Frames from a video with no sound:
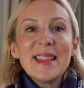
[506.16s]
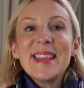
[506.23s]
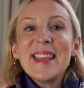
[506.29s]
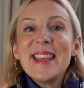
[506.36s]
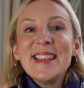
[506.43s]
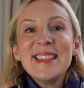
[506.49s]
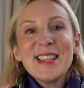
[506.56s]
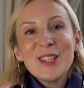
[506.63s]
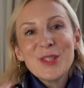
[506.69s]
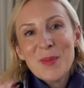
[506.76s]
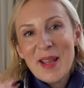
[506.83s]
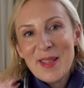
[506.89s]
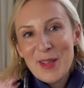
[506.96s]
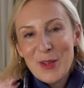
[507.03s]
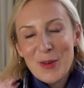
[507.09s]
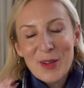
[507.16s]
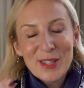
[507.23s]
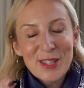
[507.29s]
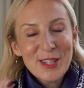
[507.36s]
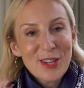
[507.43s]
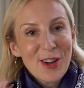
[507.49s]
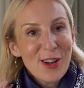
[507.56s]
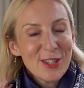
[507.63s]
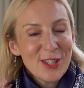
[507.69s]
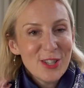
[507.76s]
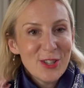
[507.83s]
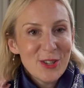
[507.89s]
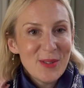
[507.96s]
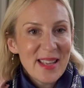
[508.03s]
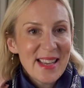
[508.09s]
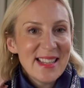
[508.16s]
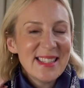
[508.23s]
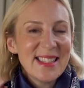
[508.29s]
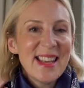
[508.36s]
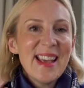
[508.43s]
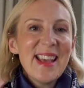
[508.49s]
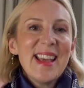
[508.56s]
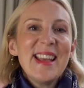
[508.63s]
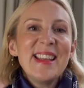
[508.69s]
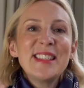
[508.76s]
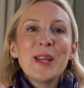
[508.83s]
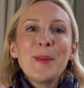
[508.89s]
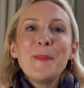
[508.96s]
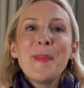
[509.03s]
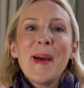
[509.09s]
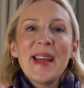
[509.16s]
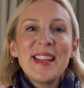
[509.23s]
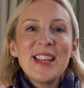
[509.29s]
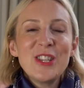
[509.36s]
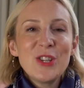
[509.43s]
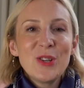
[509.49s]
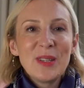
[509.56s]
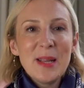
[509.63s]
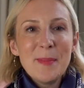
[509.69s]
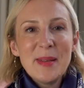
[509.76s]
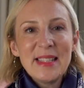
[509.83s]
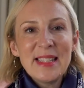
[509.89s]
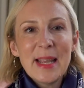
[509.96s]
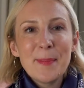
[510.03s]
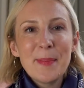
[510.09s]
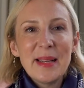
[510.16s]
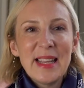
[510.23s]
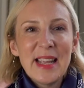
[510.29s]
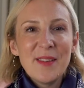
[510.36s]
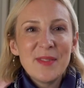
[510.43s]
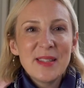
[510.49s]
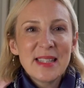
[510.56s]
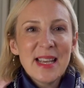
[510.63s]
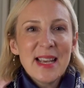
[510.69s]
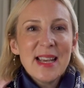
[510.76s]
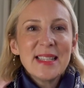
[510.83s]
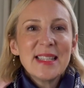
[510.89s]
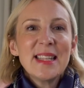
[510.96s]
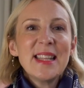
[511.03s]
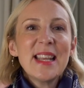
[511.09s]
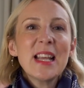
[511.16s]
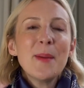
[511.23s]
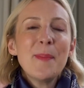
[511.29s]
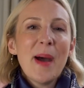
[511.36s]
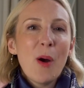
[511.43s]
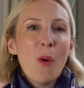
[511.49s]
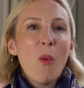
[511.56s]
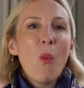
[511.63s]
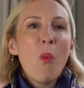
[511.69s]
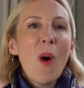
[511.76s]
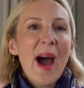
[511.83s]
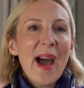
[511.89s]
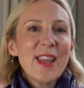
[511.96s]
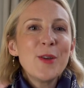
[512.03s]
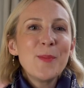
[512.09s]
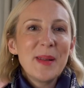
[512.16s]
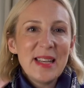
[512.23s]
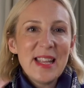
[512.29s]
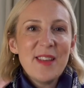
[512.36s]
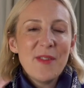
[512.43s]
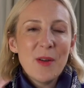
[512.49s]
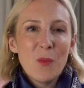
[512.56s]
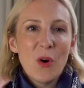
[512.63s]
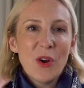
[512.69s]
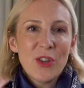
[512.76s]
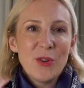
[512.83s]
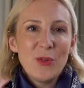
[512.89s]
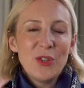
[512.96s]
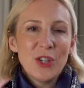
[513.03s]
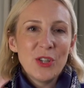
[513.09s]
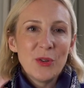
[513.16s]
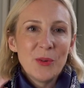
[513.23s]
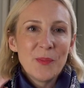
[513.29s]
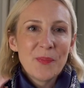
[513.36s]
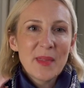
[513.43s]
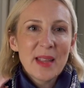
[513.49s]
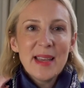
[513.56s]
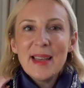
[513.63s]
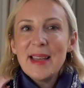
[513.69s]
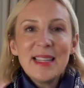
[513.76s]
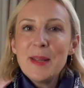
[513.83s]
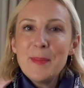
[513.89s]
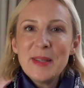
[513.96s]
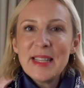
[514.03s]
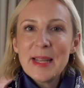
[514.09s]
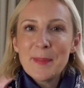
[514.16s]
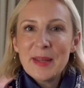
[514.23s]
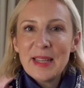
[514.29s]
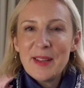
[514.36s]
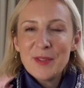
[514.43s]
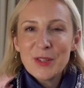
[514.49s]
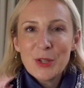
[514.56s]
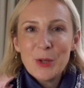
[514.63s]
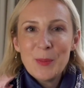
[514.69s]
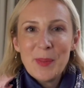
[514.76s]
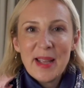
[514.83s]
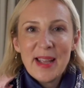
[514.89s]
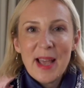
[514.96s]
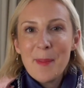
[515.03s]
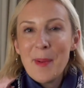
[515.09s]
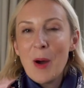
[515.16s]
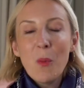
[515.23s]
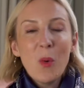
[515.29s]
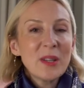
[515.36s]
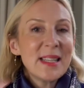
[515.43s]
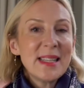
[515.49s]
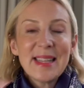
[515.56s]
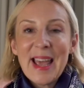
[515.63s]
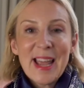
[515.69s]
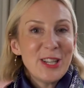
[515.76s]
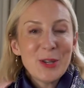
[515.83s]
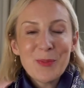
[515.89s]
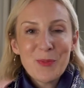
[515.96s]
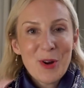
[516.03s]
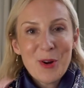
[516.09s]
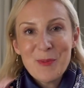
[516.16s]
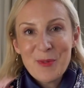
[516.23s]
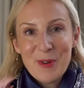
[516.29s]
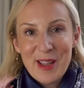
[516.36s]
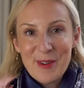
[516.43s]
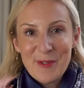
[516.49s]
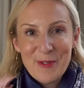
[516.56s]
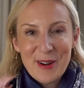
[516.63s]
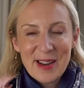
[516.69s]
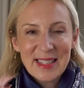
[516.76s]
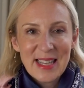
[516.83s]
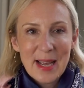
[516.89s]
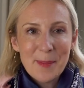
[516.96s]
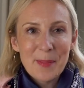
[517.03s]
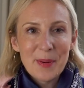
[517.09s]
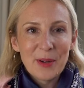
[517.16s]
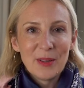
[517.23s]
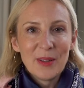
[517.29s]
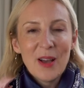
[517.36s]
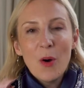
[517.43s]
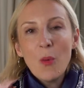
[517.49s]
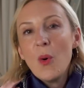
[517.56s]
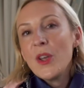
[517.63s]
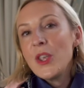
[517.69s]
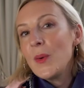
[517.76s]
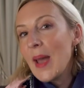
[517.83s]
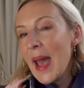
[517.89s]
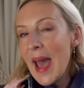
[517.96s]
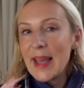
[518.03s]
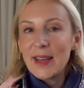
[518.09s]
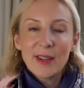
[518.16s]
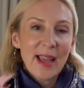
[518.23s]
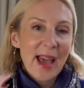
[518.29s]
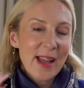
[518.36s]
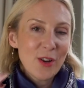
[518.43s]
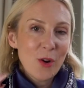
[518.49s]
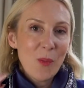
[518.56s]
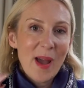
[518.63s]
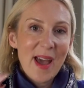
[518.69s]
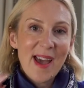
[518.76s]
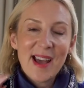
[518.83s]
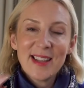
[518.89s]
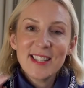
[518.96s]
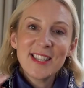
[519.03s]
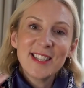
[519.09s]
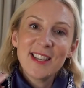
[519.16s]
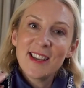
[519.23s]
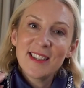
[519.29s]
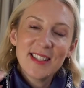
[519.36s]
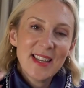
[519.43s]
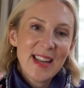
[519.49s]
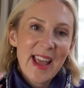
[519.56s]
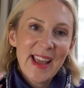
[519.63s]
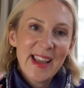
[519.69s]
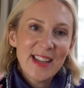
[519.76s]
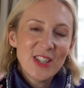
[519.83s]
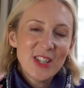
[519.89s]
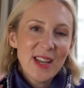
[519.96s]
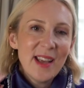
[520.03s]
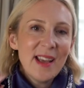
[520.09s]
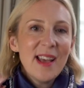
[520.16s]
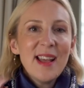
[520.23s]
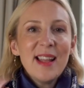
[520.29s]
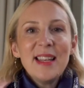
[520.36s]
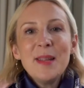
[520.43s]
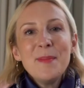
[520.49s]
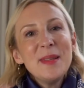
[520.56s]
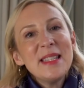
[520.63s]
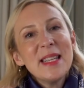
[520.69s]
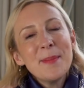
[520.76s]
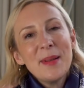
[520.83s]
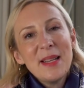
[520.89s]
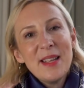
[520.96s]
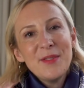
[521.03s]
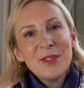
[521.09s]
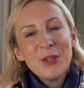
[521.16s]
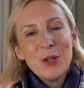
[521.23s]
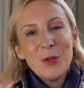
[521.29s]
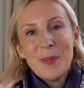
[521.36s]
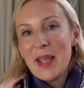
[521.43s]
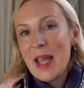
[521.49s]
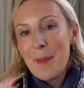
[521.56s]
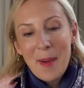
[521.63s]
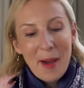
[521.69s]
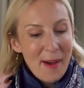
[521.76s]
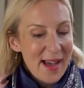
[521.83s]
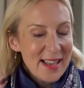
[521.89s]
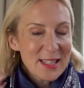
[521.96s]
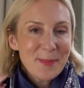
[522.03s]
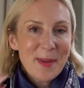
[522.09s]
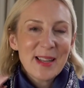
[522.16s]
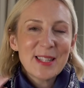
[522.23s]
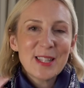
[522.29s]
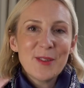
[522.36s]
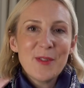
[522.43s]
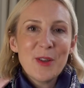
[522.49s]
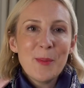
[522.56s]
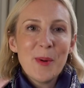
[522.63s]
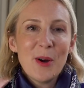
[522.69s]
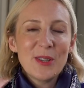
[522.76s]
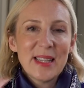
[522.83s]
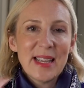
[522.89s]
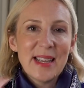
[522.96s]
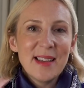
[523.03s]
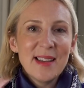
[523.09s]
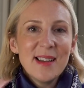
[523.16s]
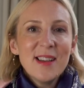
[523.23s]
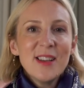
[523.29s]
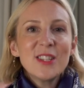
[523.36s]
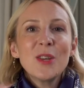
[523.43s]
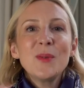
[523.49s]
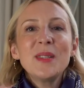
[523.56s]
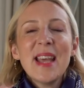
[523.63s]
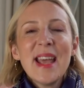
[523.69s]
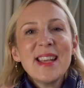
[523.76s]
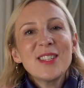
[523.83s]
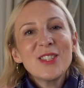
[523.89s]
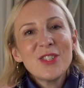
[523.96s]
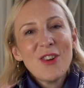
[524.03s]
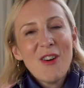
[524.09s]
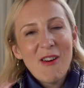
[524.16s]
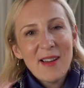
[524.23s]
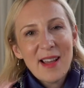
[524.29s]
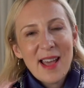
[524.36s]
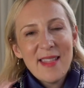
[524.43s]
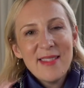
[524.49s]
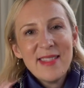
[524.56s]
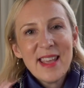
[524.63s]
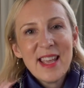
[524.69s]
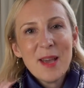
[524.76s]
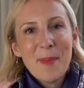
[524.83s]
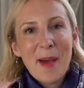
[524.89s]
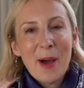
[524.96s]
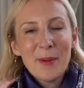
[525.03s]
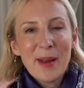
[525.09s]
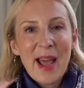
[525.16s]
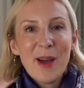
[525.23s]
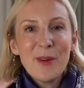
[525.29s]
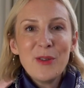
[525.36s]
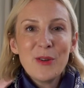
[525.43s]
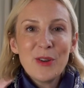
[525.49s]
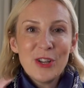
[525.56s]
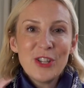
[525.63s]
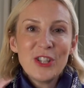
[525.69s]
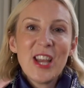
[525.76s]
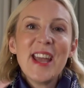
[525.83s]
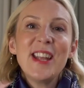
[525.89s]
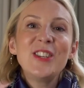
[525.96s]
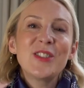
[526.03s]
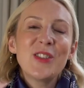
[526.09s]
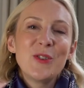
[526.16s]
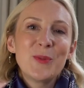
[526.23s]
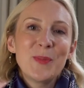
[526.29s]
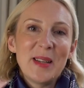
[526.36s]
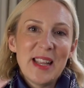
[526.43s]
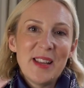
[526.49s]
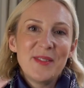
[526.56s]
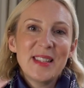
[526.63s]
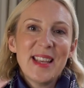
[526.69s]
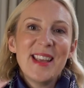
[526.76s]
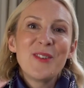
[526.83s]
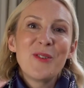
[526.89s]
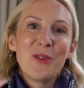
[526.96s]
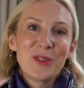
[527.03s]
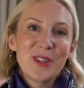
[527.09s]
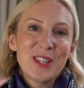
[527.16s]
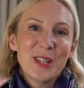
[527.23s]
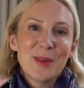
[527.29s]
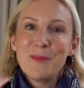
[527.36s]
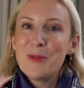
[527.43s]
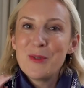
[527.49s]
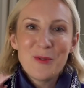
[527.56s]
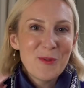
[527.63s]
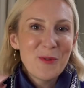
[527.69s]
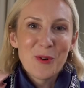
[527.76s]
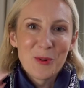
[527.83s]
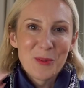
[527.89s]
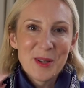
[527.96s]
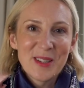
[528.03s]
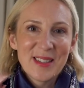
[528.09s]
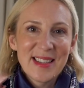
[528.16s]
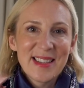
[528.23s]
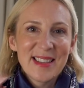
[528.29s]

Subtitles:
The easiest way that you can start to do this is to banish your limiting beliefs, to think about why you believe in what you do. Limiting beliefs could be about what is age appropriate, for example, what you can and cannot wear at a certain age. Limiting beliefs could be about aspects of your body. So take stock and think about how you can change those beliefs in order to move forward.